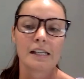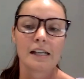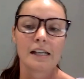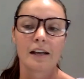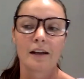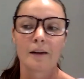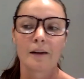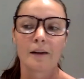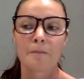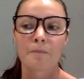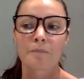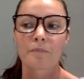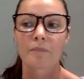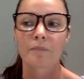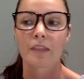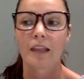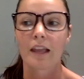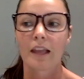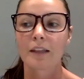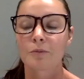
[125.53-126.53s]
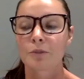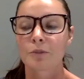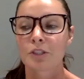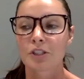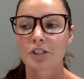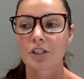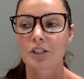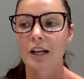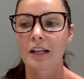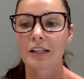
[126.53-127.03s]
Um, and
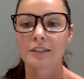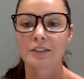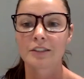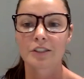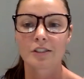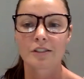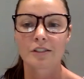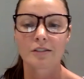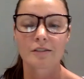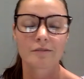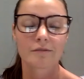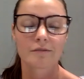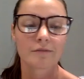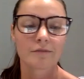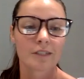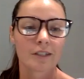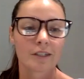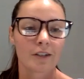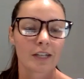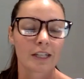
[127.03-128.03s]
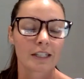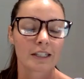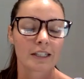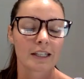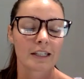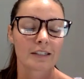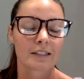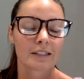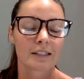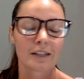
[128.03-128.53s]
was kind of just, you know, it,
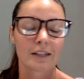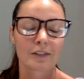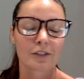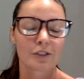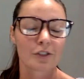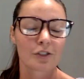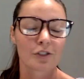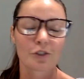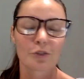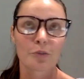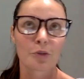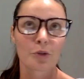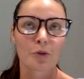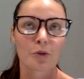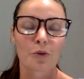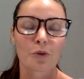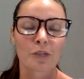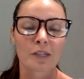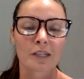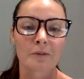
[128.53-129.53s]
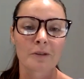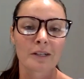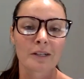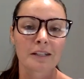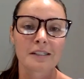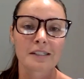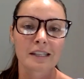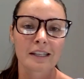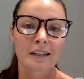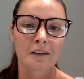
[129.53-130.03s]
it sounds super corny when I
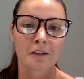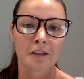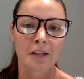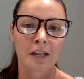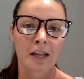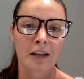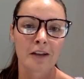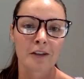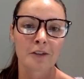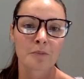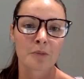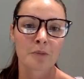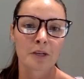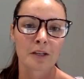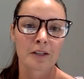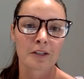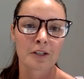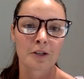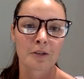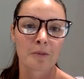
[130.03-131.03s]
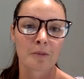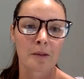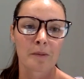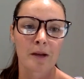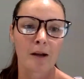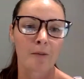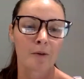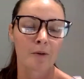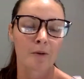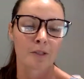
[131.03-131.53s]
say it out loud, but, you know, my
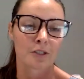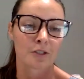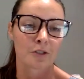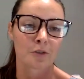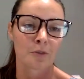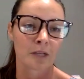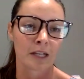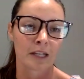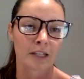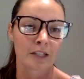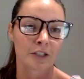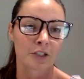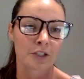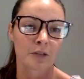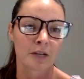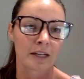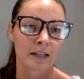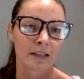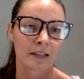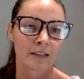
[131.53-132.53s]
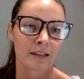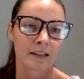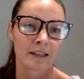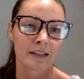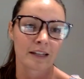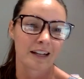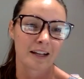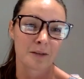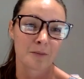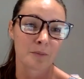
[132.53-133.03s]
mom always told me I could do anything and
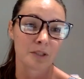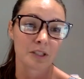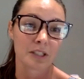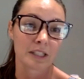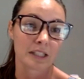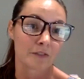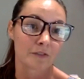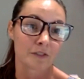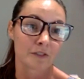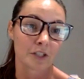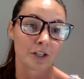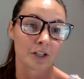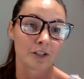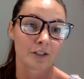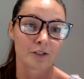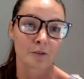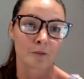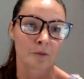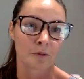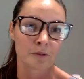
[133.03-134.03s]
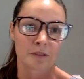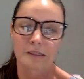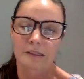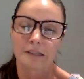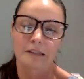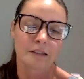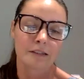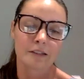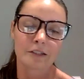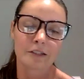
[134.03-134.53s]
I kind of believed her. So I'm always like,
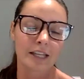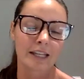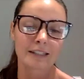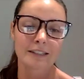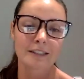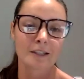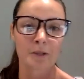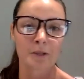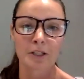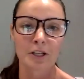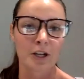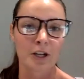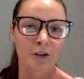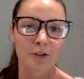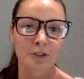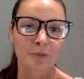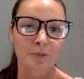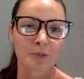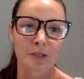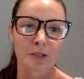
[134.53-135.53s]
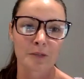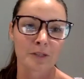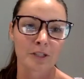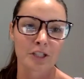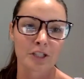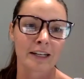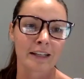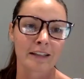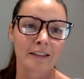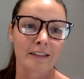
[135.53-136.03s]
yeah, you can't tell me no to pretty much
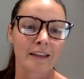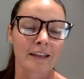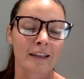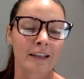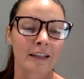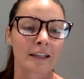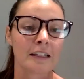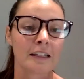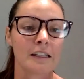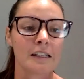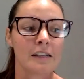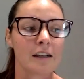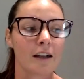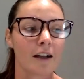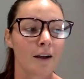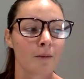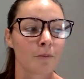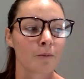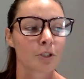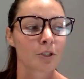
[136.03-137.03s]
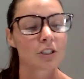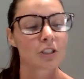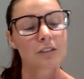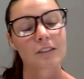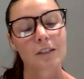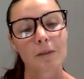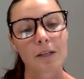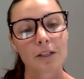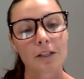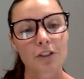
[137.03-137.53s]
anything, um, which is
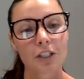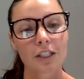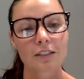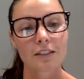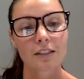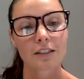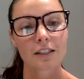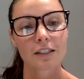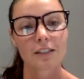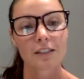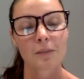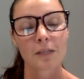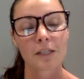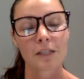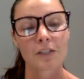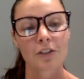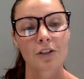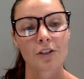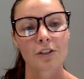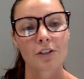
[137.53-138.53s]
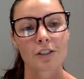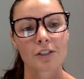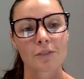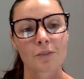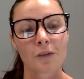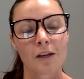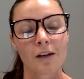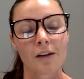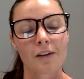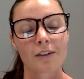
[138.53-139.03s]
somehow translated to my daughter as
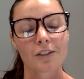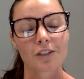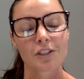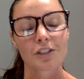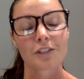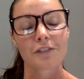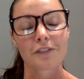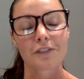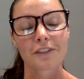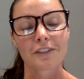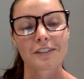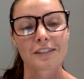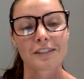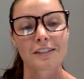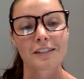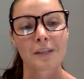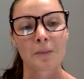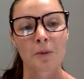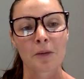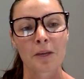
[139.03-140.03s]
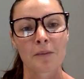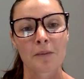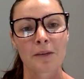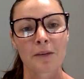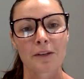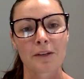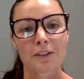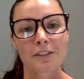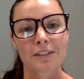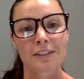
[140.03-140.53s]
well, because she feels the same way about
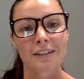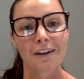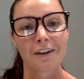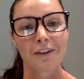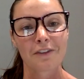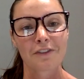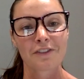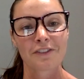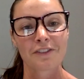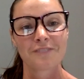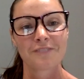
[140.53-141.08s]
herself.